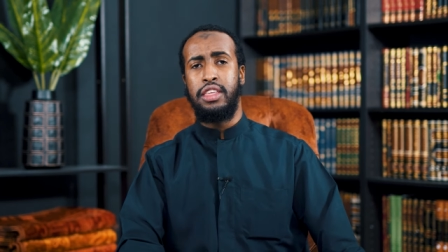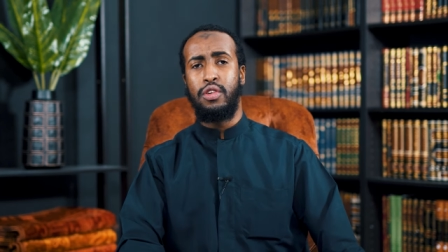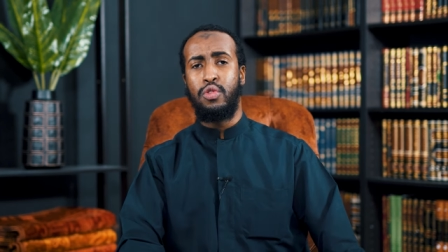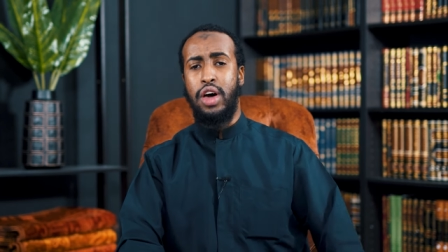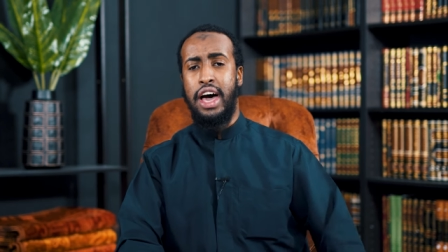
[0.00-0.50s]

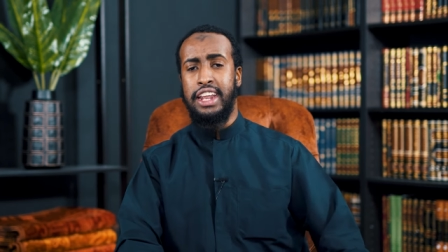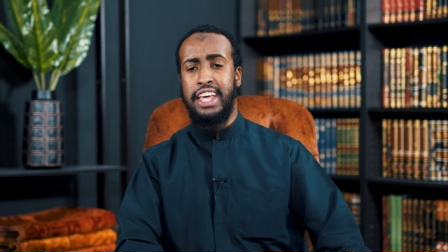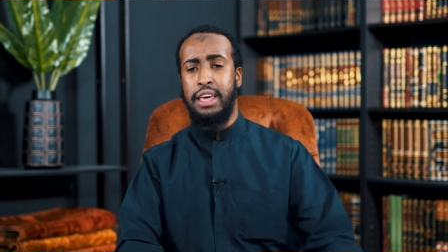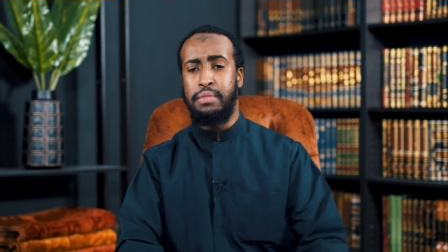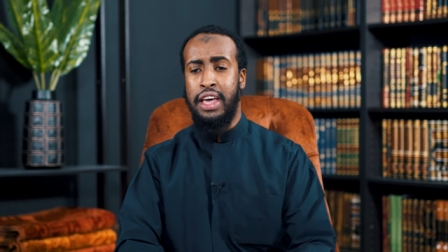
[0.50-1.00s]
The Quran
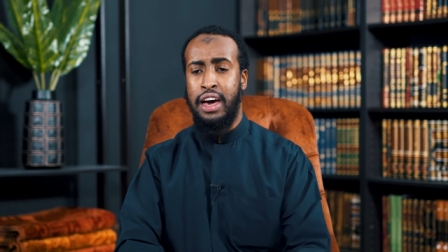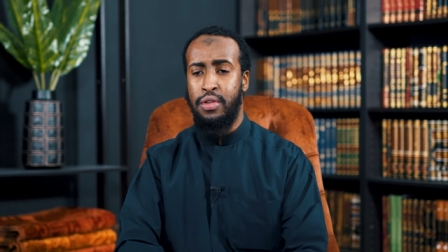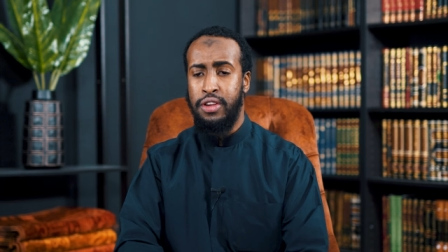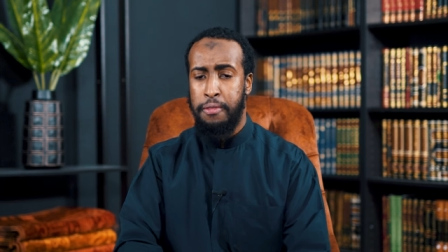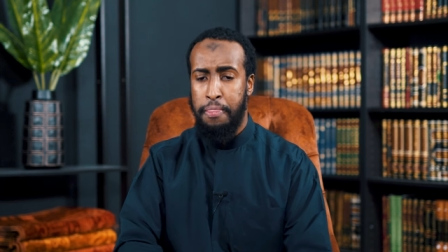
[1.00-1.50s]
came
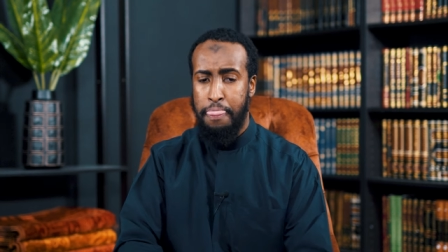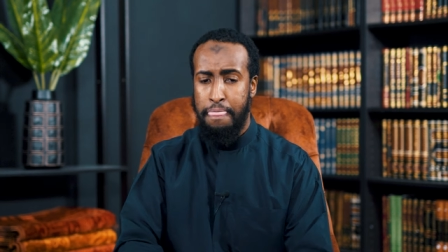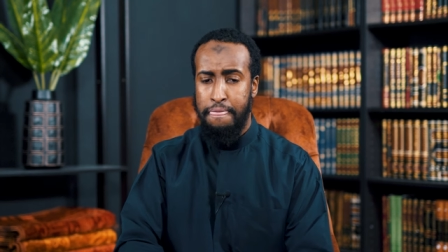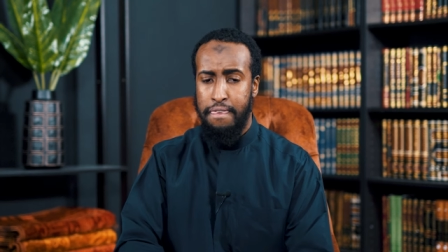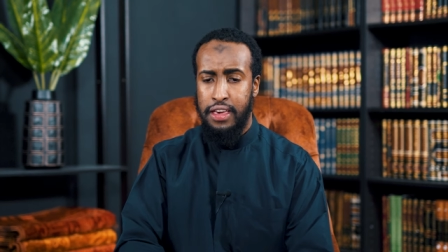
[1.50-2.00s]
down
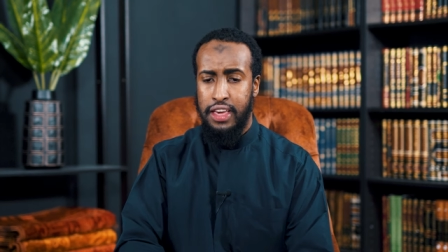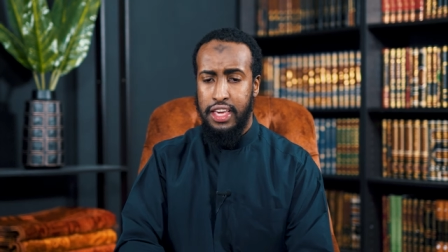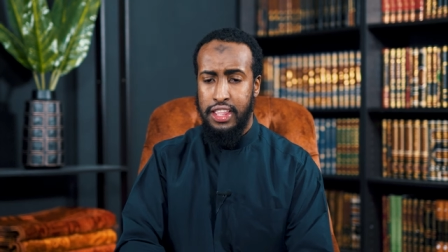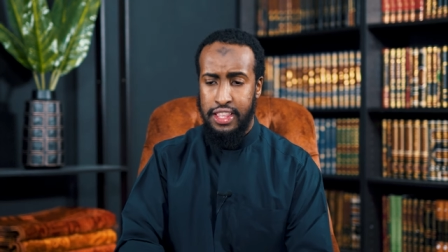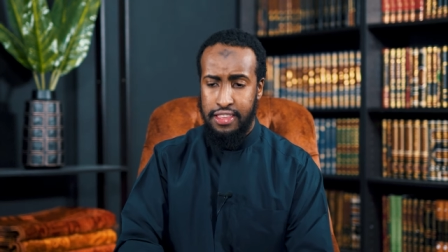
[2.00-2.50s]

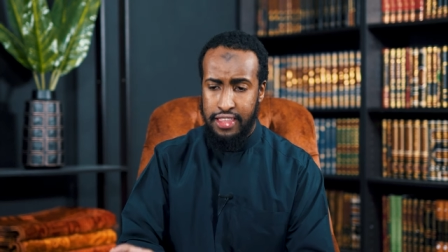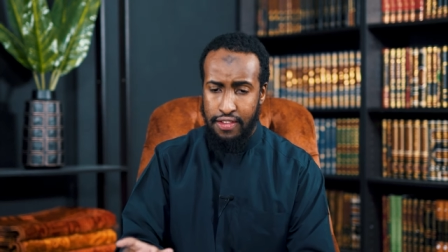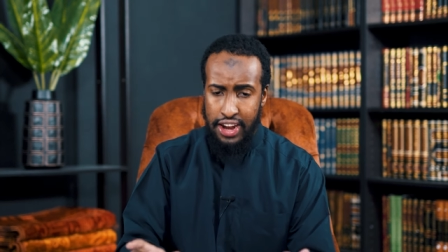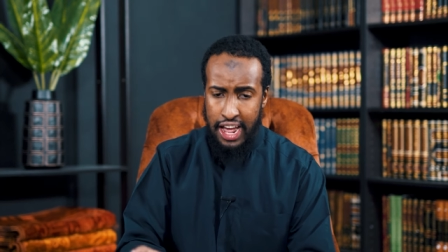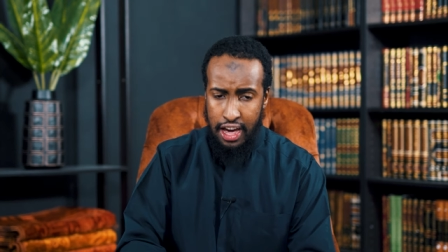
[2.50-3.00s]
in these
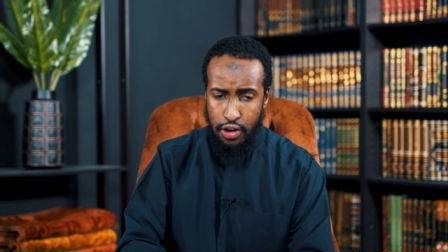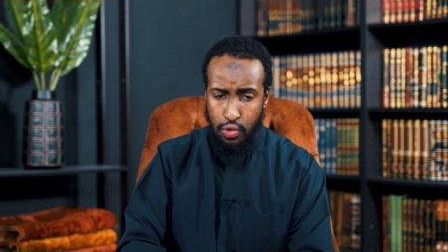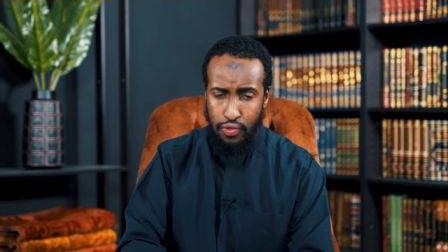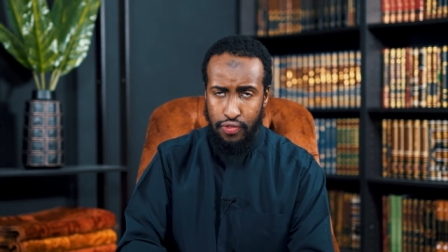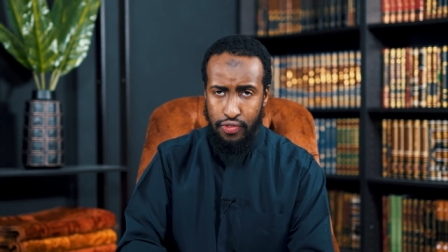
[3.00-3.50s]
seven
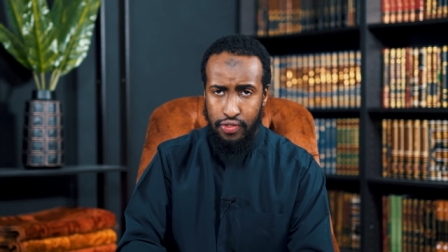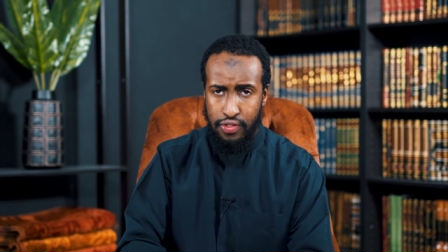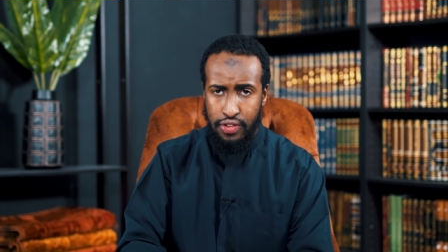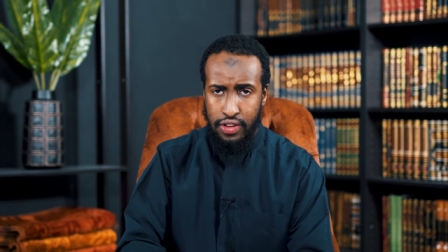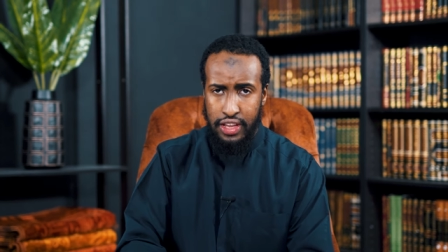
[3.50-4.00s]
ahruf
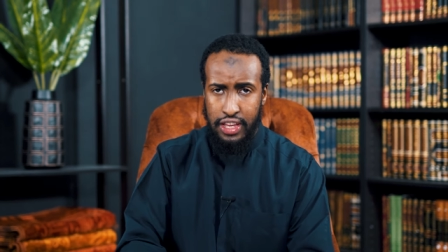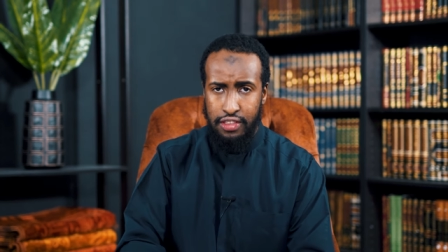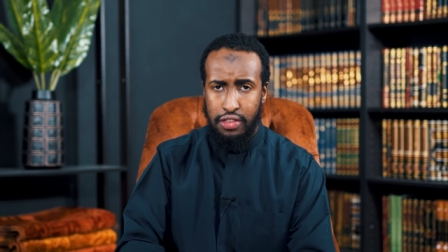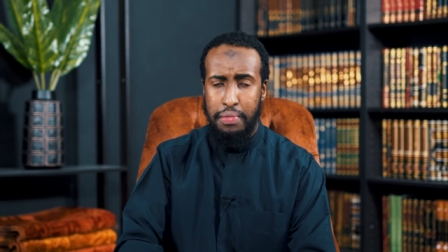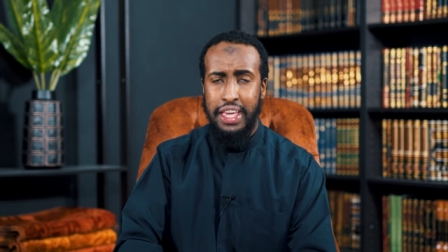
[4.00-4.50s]

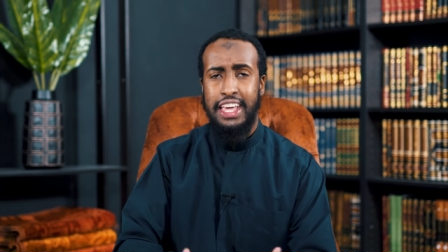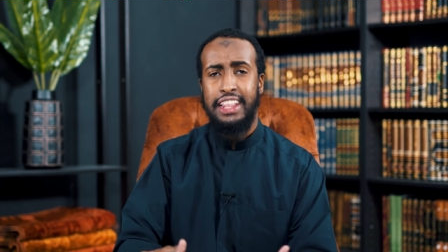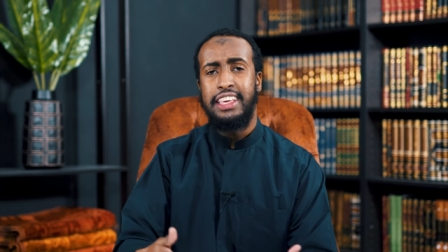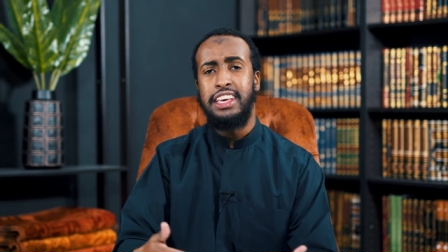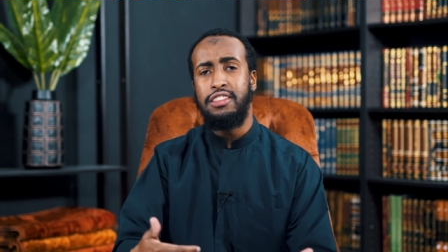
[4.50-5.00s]
to make
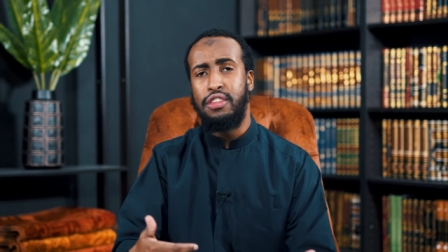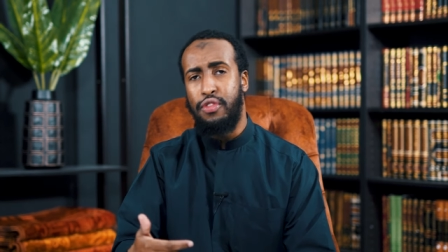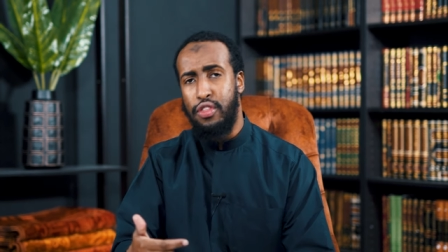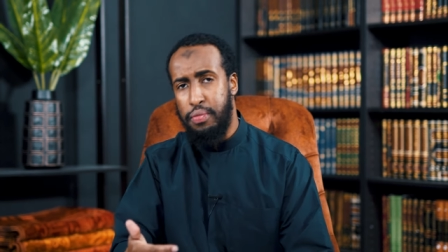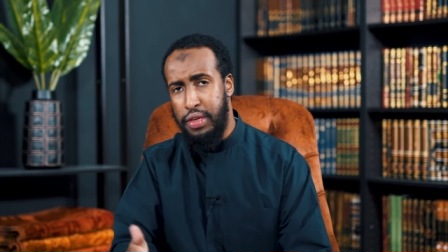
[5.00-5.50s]
it easy
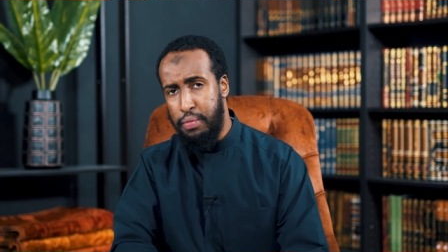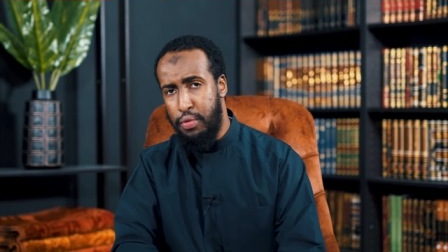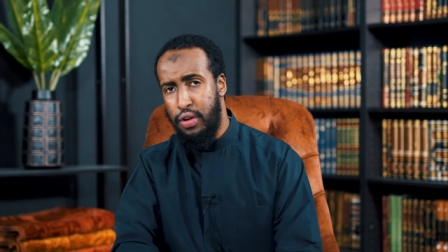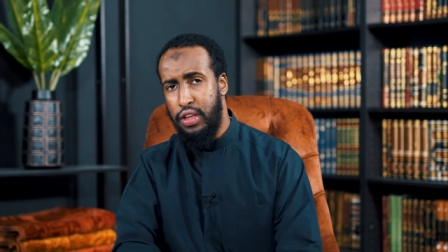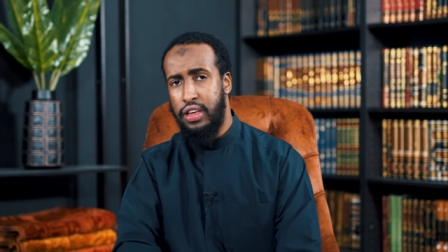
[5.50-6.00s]
for the
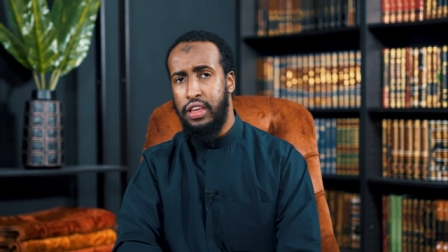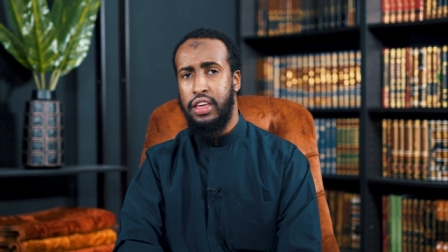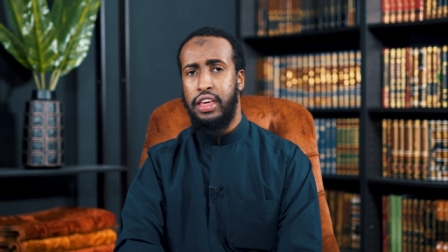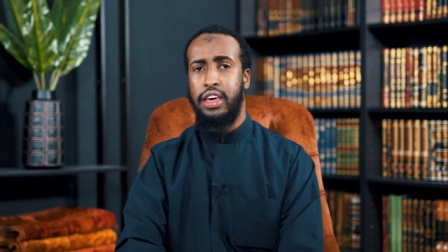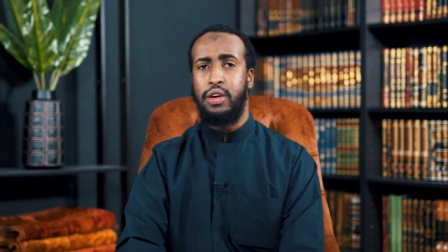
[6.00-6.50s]
people
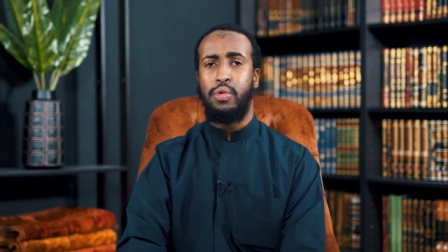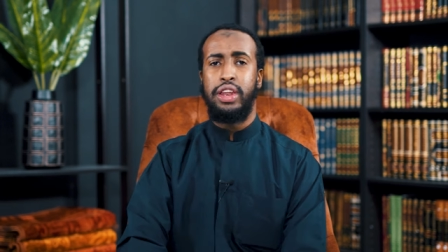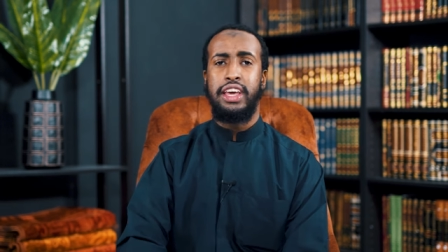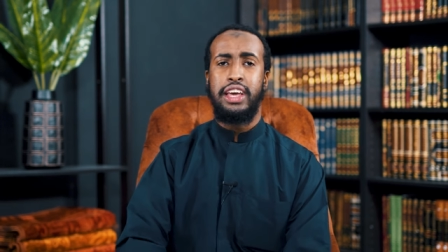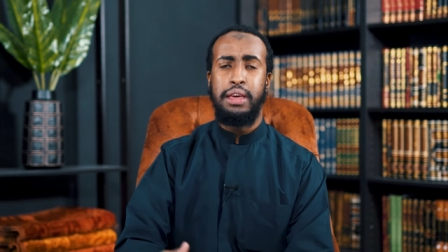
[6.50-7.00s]

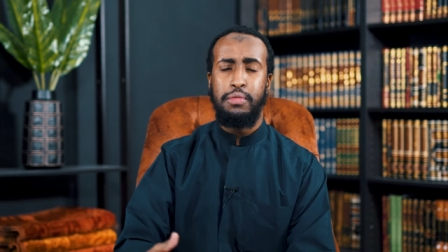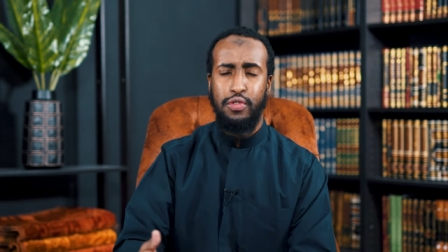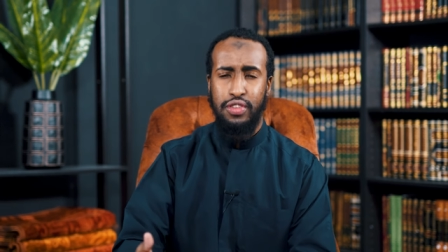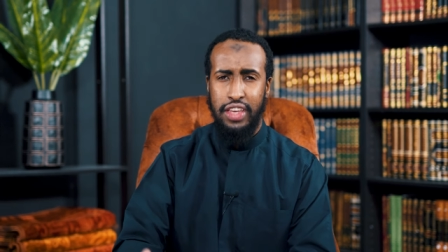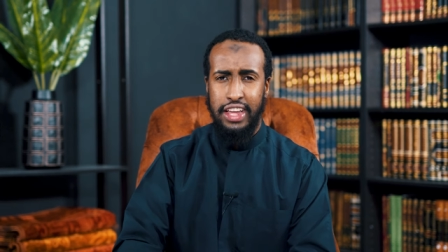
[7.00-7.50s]
when it came
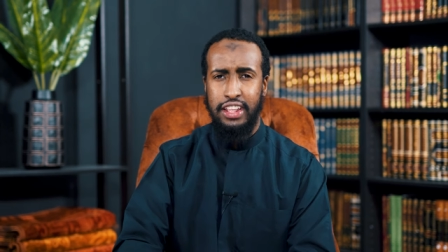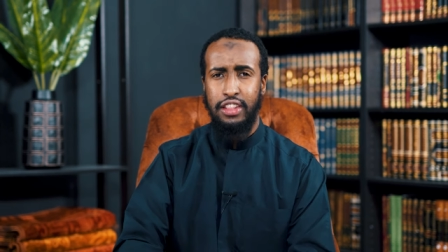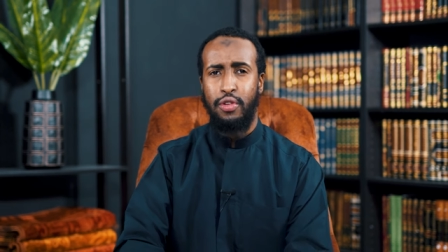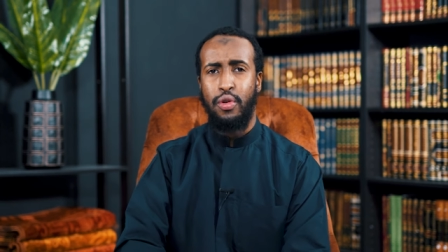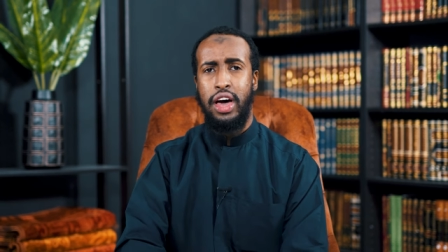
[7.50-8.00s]
to reciting
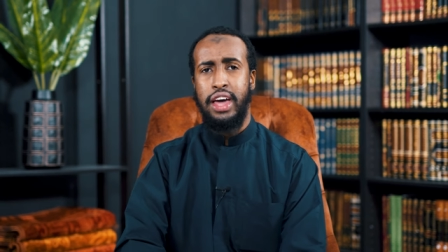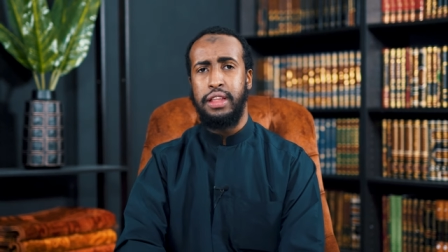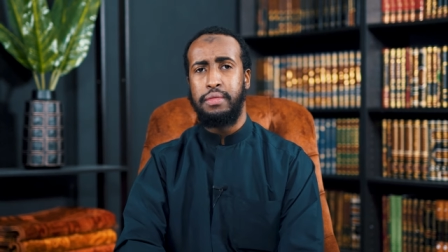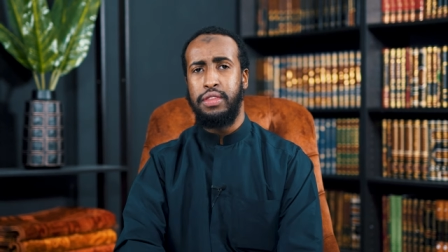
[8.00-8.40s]
the Quran.